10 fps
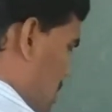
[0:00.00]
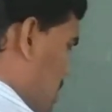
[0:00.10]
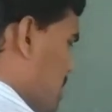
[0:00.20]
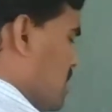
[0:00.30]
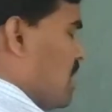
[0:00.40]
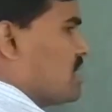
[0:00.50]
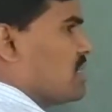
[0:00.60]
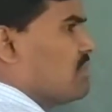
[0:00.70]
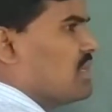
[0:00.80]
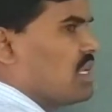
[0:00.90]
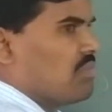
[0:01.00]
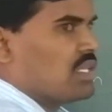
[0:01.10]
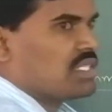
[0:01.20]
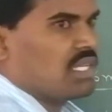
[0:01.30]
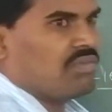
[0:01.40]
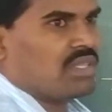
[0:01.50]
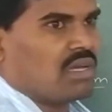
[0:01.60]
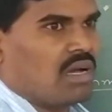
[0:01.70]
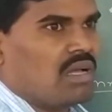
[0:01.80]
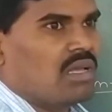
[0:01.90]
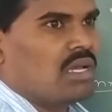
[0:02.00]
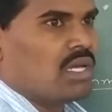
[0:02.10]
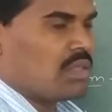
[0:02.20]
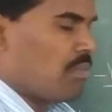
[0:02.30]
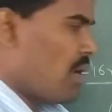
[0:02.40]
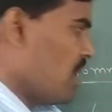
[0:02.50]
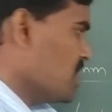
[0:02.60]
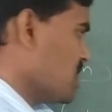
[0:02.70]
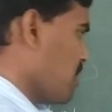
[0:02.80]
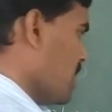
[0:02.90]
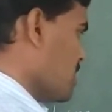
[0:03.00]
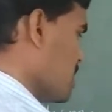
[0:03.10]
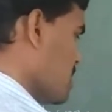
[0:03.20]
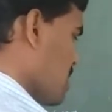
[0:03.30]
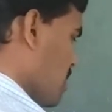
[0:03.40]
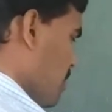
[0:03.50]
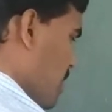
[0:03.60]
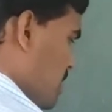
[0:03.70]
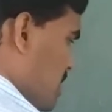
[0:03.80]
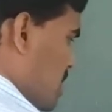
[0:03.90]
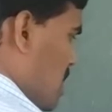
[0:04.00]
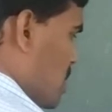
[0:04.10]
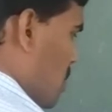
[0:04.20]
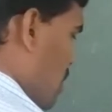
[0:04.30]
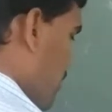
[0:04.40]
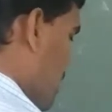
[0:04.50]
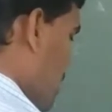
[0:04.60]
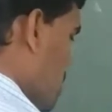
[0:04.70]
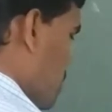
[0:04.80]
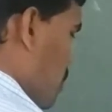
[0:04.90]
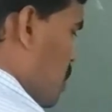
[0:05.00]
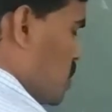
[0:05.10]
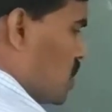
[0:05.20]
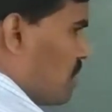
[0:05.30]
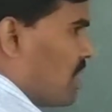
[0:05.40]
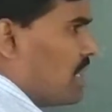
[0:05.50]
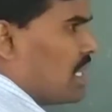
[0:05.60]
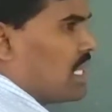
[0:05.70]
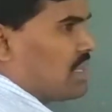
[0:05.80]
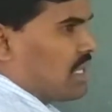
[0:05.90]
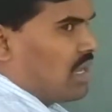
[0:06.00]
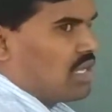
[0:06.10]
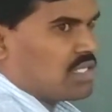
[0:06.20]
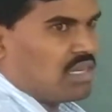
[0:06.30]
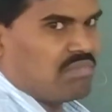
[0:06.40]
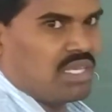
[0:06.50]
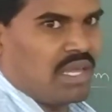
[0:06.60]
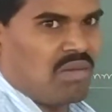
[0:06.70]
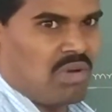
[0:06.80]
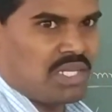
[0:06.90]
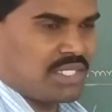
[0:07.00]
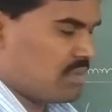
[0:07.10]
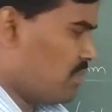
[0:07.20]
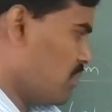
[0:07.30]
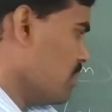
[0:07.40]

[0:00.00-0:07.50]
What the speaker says: This class of the animals living the moist places, other places also living in the Sporozoa, the class of the animals.